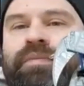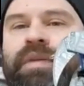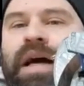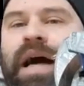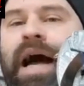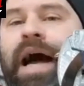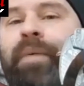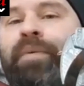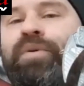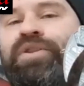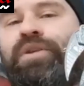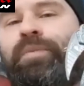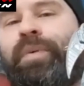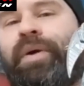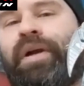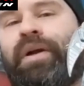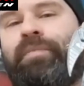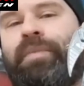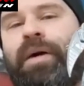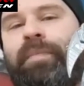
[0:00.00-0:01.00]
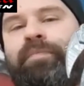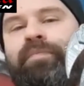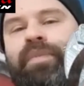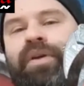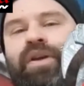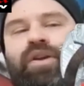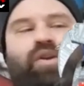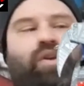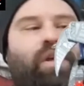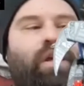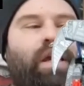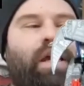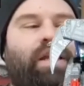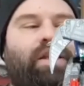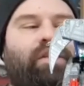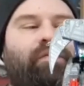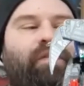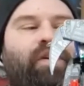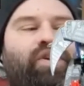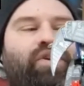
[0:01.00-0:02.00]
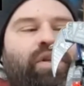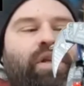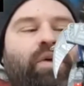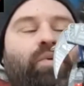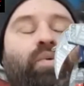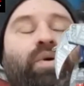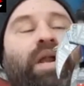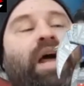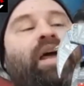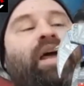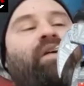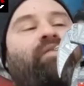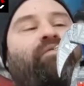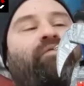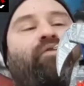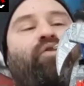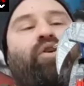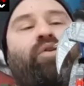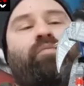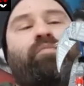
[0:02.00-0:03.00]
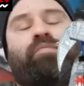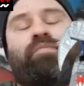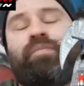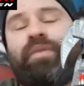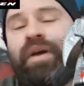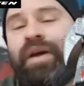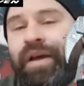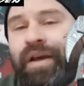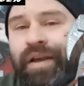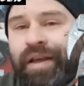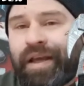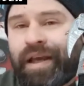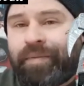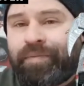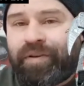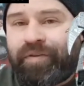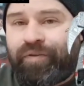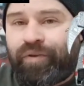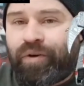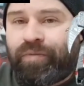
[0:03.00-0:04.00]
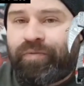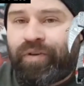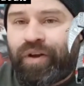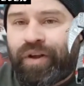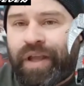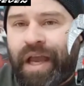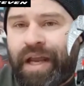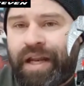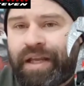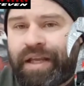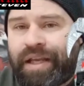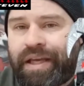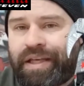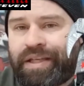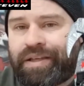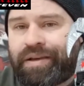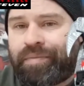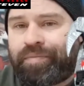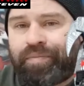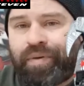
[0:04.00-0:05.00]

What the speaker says: I will still pick him up individually. Will I get him to form Volcanicus?